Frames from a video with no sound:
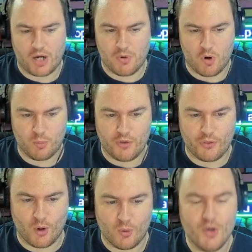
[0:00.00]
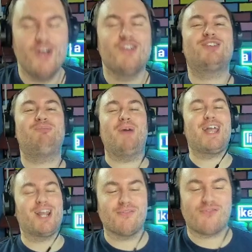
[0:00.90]
Pokemon, though.
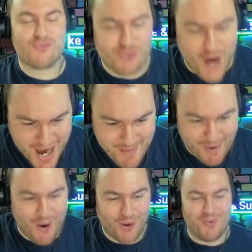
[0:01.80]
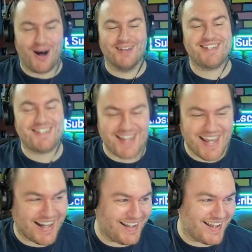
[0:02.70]
Speaking of great Pokemons,
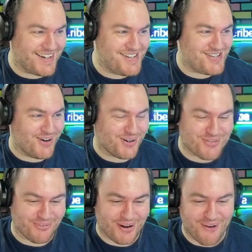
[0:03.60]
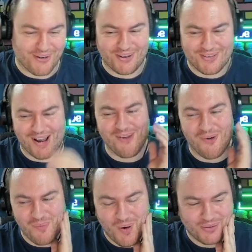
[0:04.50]
Diglett and Dugtrio, dudes. I
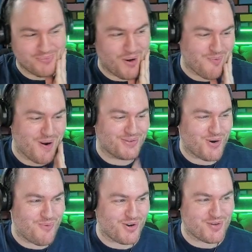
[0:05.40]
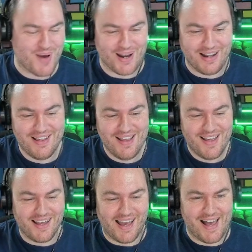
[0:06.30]
love both these Pokemon so much, man.
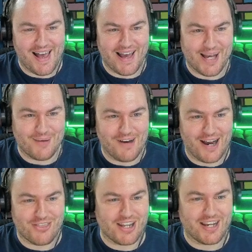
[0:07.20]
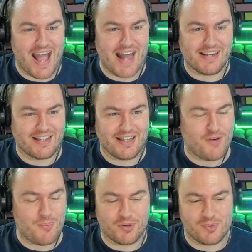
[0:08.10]
I think anything, if
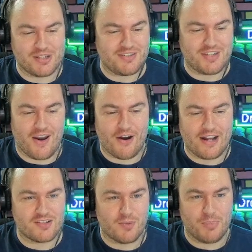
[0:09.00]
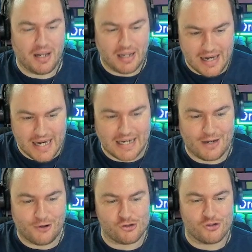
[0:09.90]
I put them in the C, it's completely
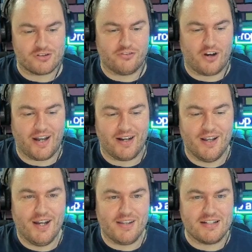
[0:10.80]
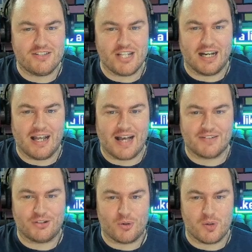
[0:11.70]
unjustified. I think Diglett has
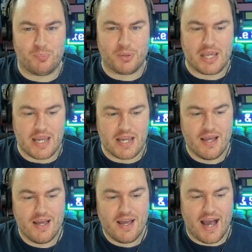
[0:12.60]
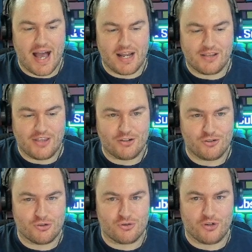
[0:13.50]
to go to B, and I think
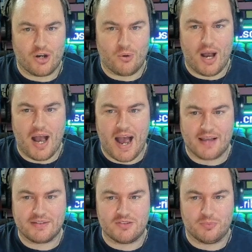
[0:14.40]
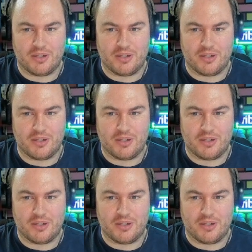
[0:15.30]
Dugtrio has to be